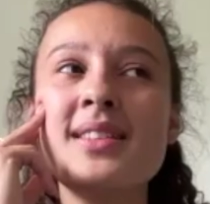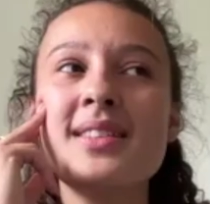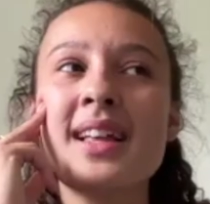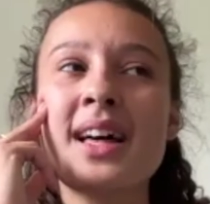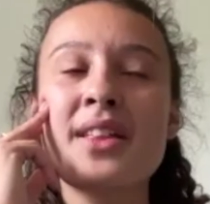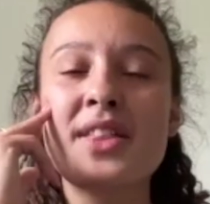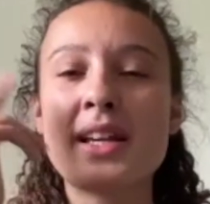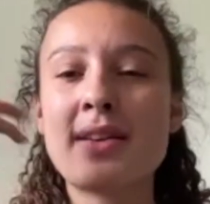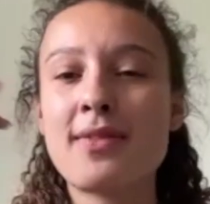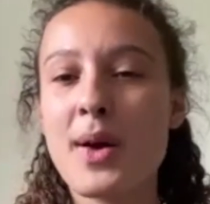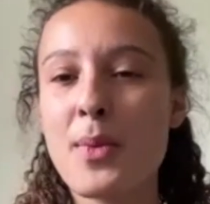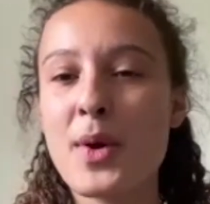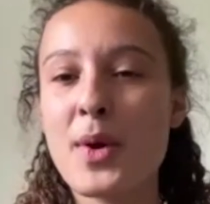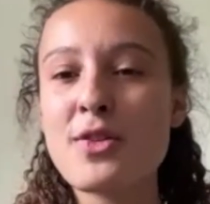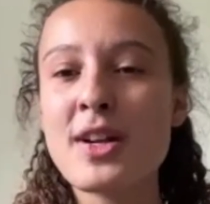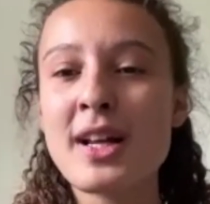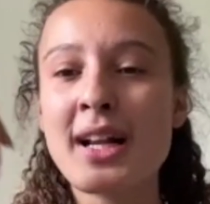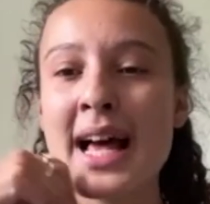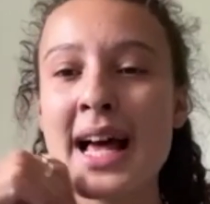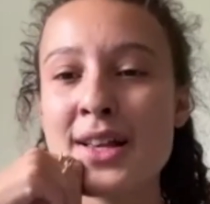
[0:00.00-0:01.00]
that thing about when
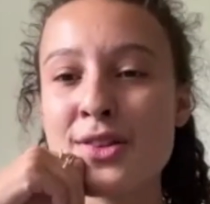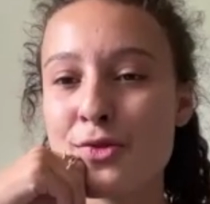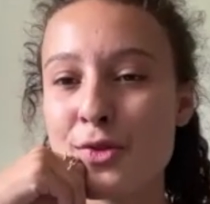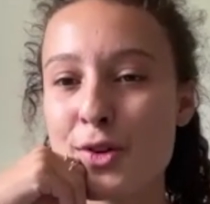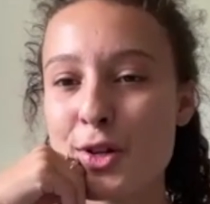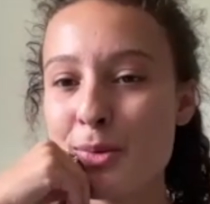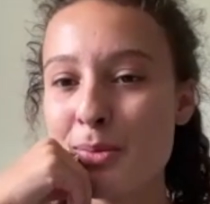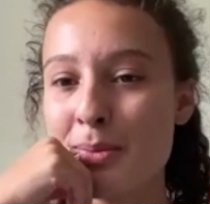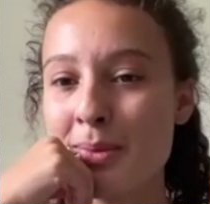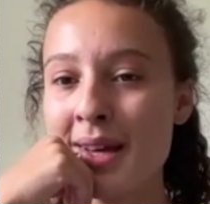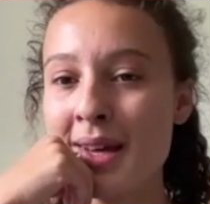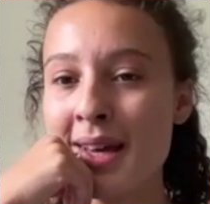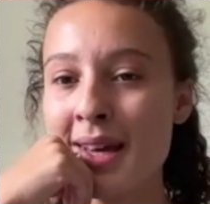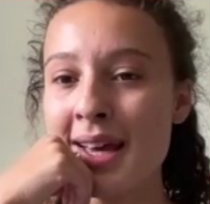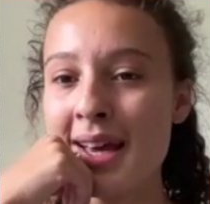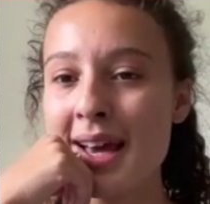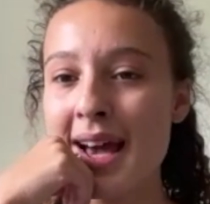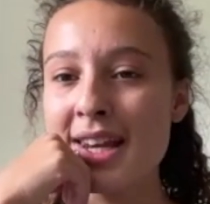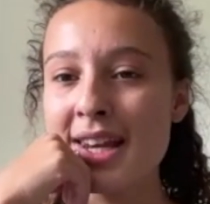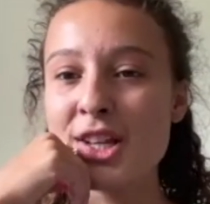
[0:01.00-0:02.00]
you're in a classroom
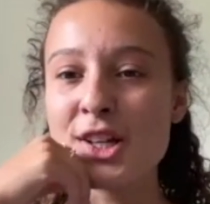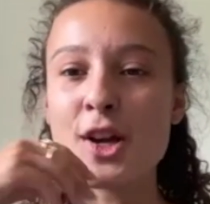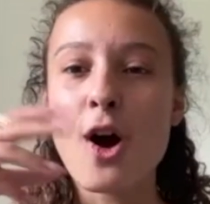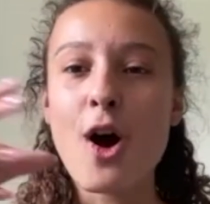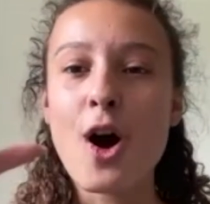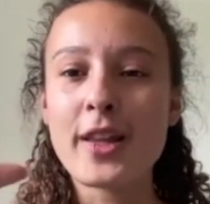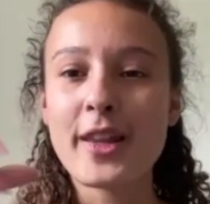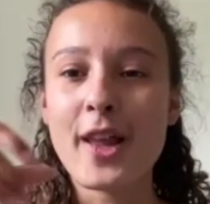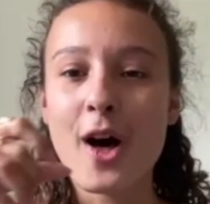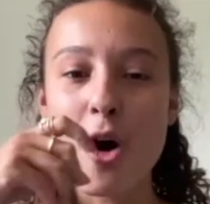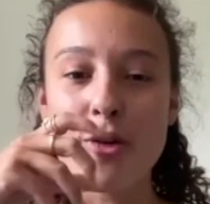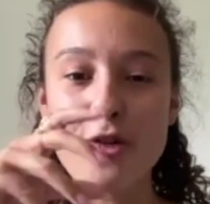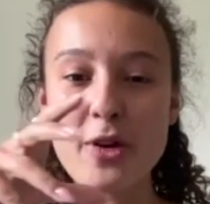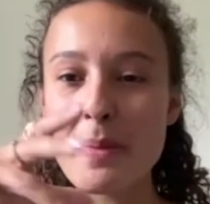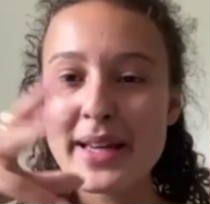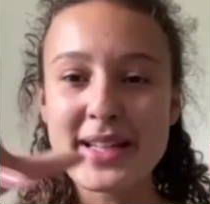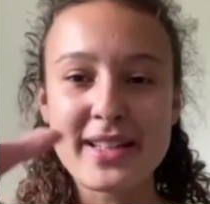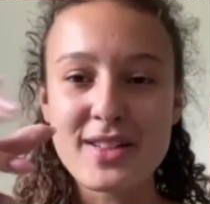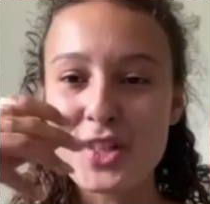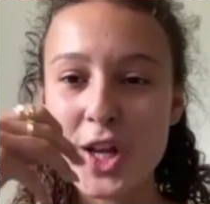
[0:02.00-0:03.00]
and you can't laugh, it
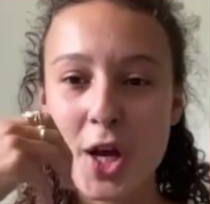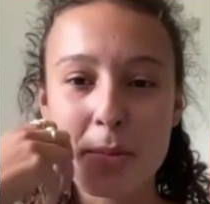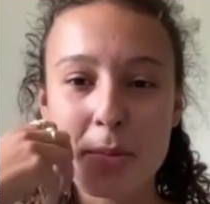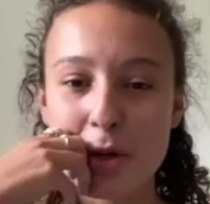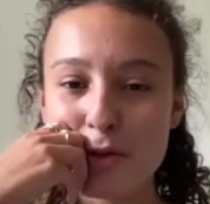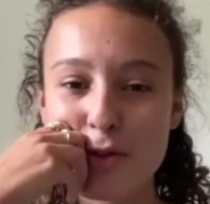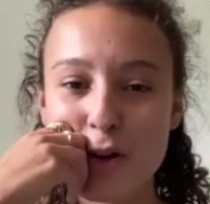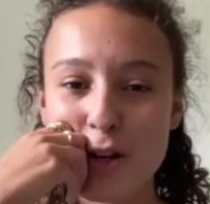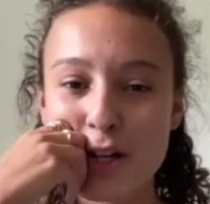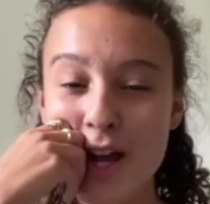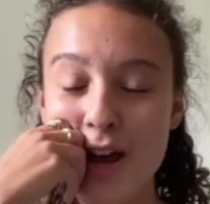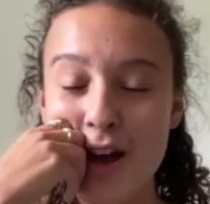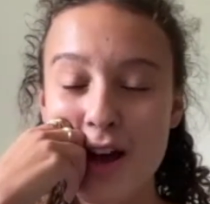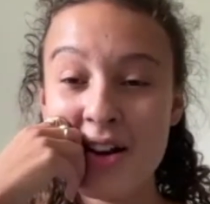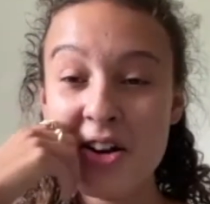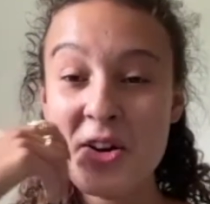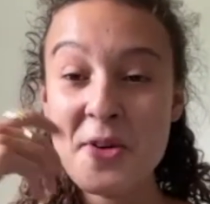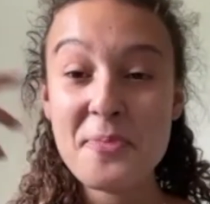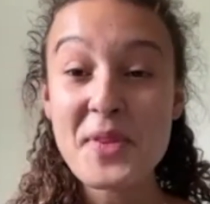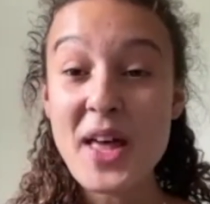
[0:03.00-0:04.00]
makes it so much funnier.
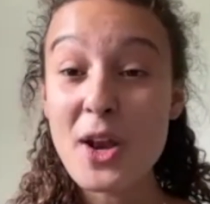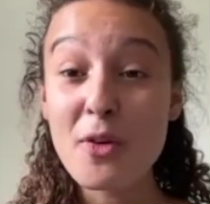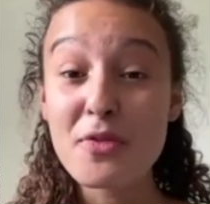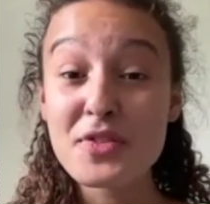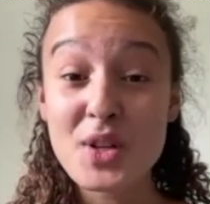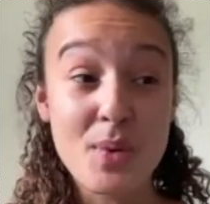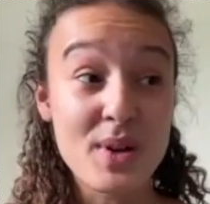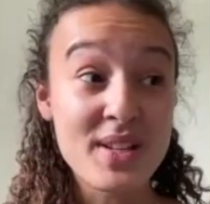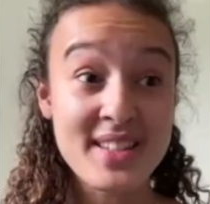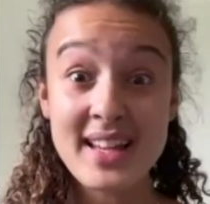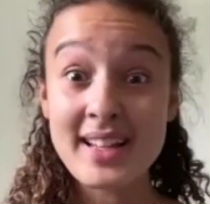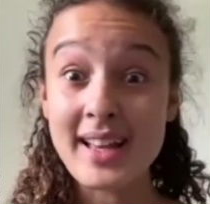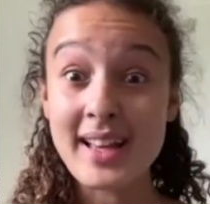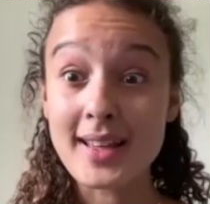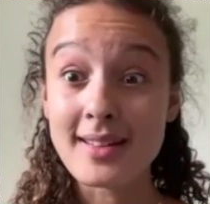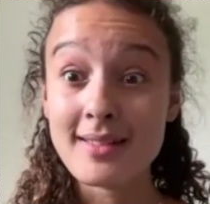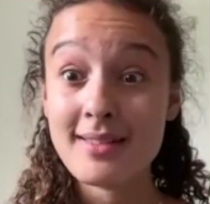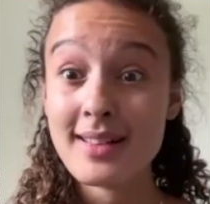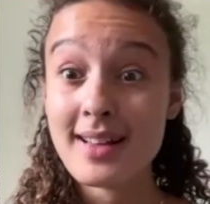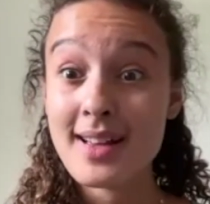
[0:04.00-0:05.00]
And obviously we're
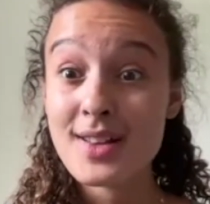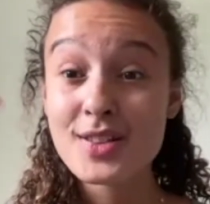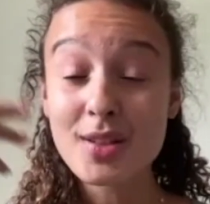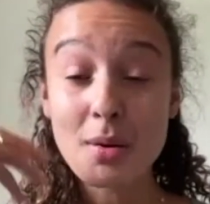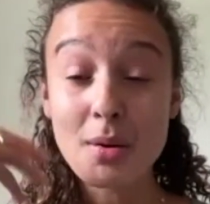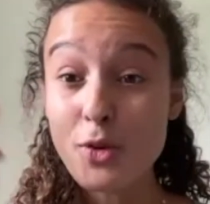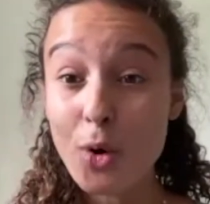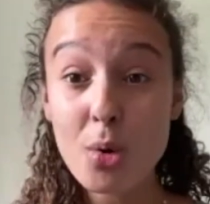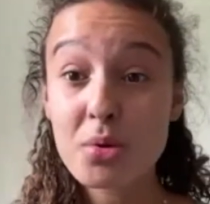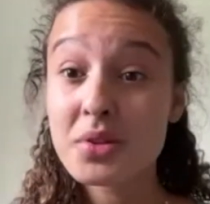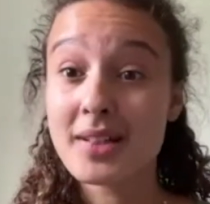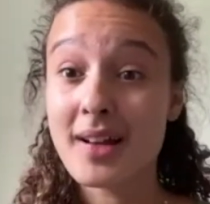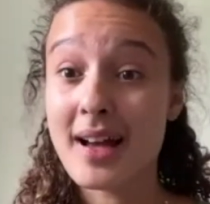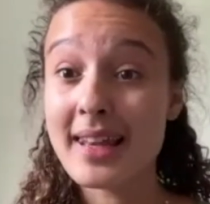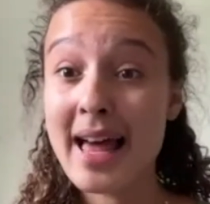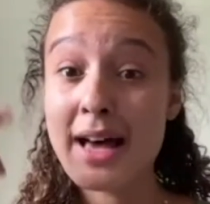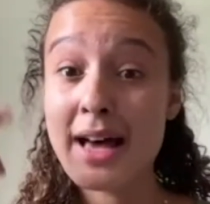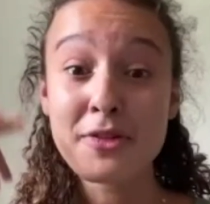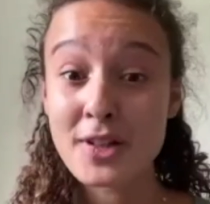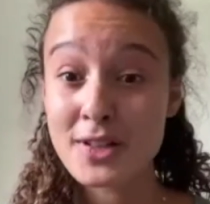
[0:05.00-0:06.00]
singing. So of course I can't
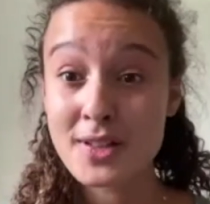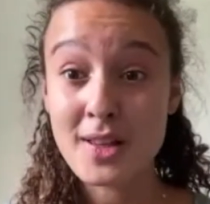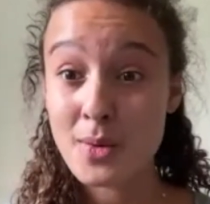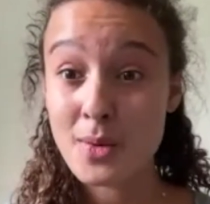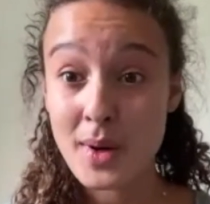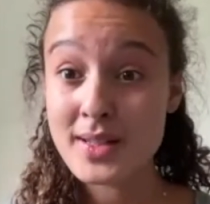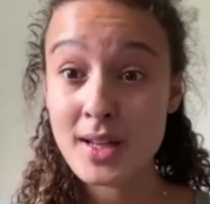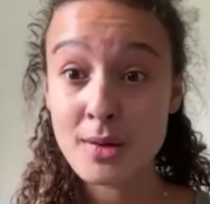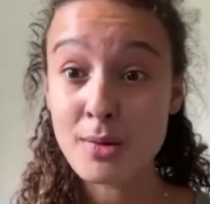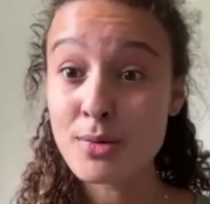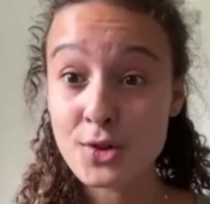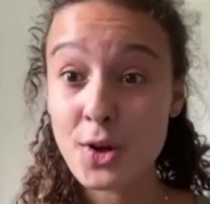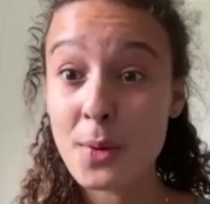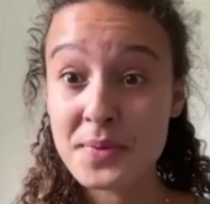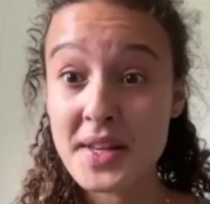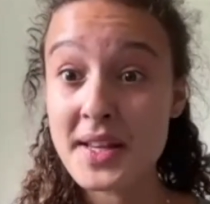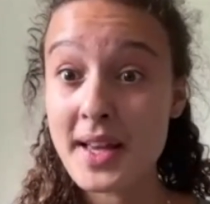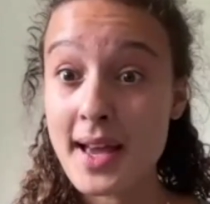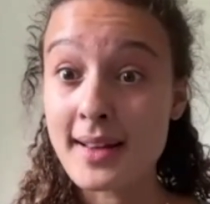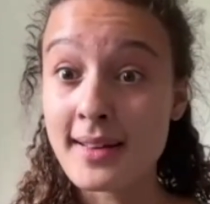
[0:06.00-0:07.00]
laugh because otherwise I will stop
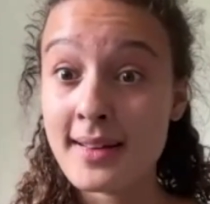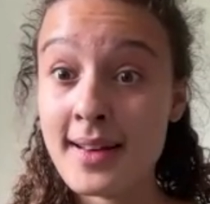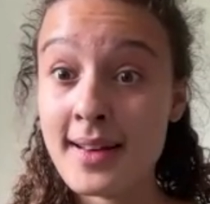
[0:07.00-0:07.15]
singing.